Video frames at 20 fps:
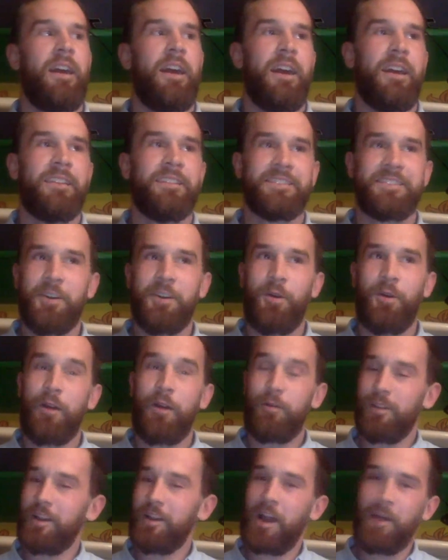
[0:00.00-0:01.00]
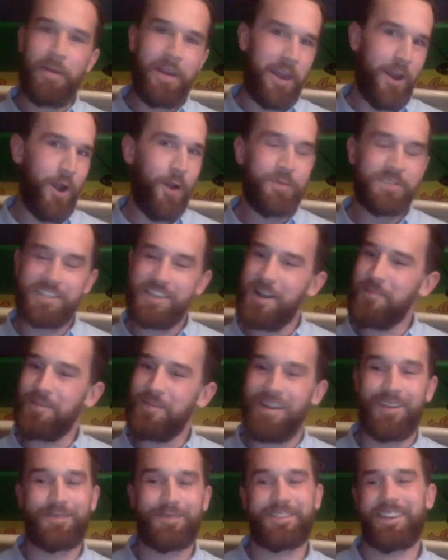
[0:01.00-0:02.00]
And so I really got my hopes up, and
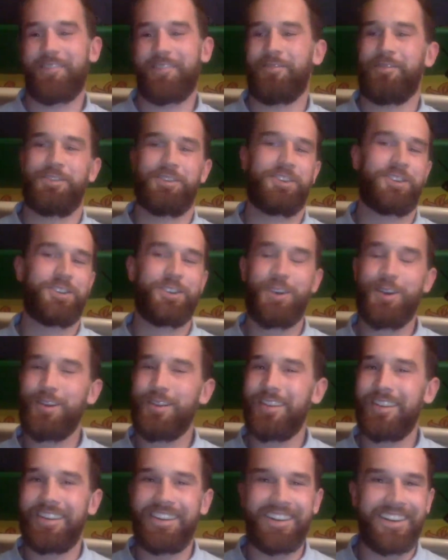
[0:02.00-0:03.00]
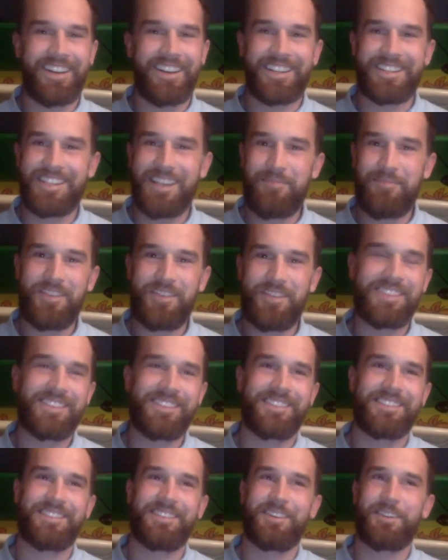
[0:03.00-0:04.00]
I was like, for sure they're going to accept this.
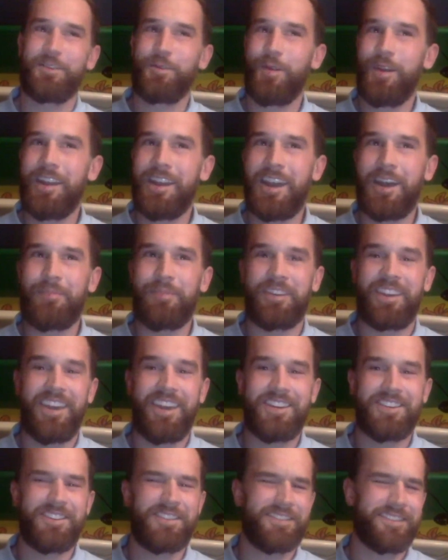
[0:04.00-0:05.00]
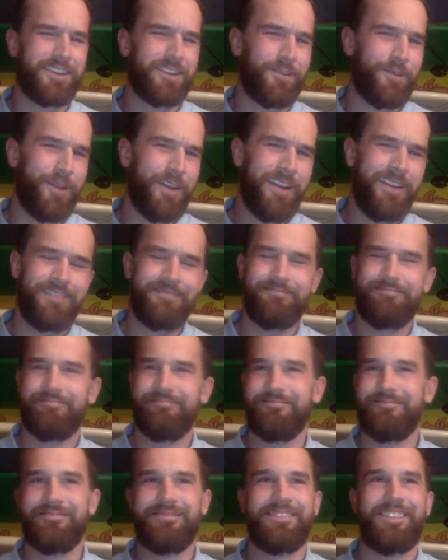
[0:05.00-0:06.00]
This is a great application, it's a great
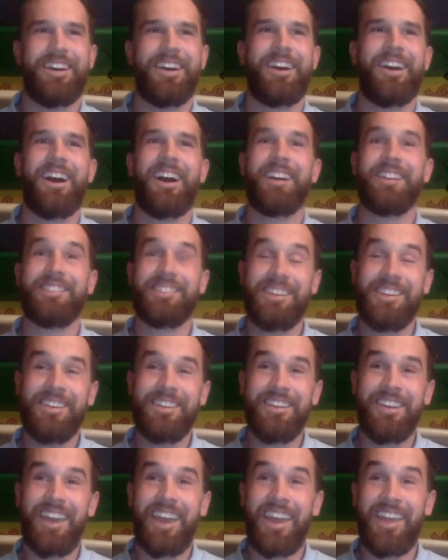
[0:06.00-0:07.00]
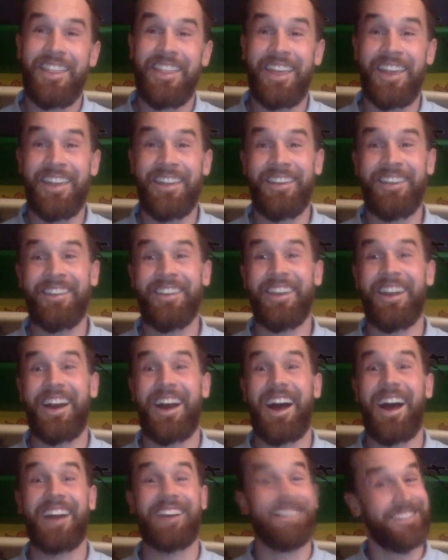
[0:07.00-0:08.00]
idea. And then
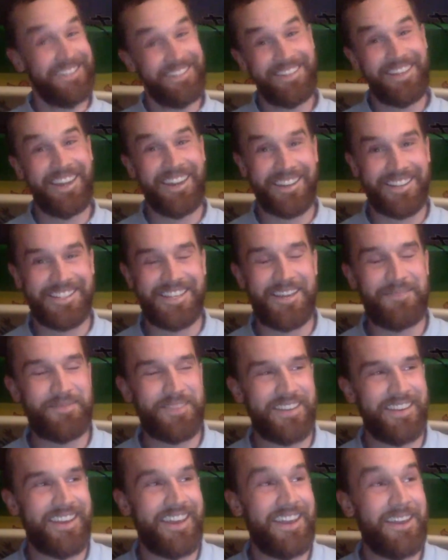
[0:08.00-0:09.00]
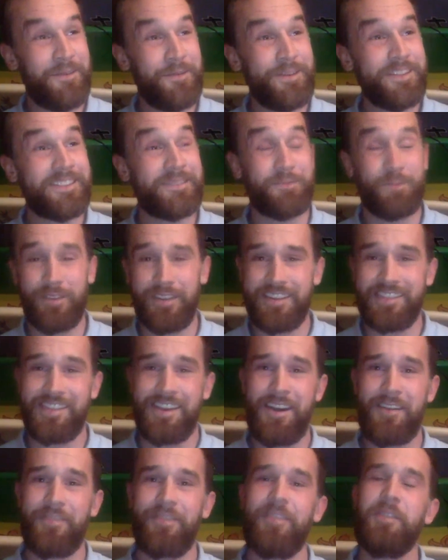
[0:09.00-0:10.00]
I didn't get accepted, and it was really
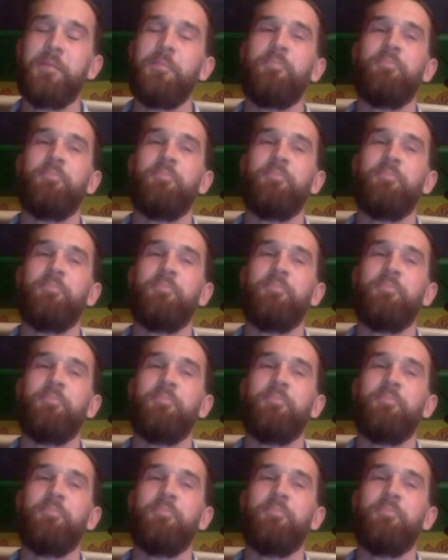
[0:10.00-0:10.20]
tough.